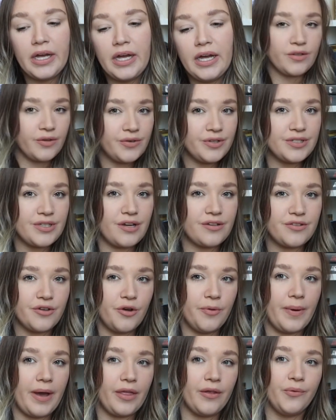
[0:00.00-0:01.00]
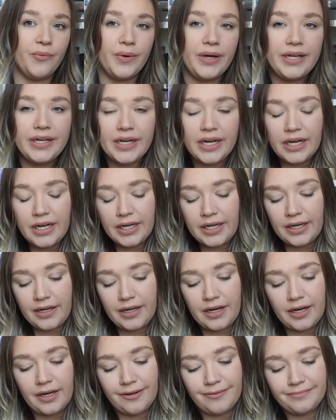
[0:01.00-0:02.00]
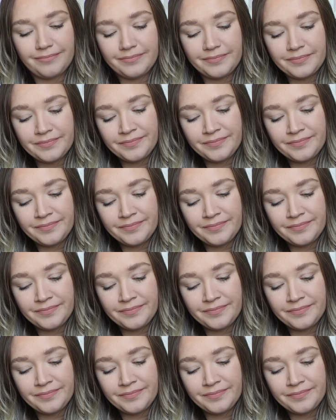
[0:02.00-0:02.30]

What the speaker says: Sloan is also a ballerina, and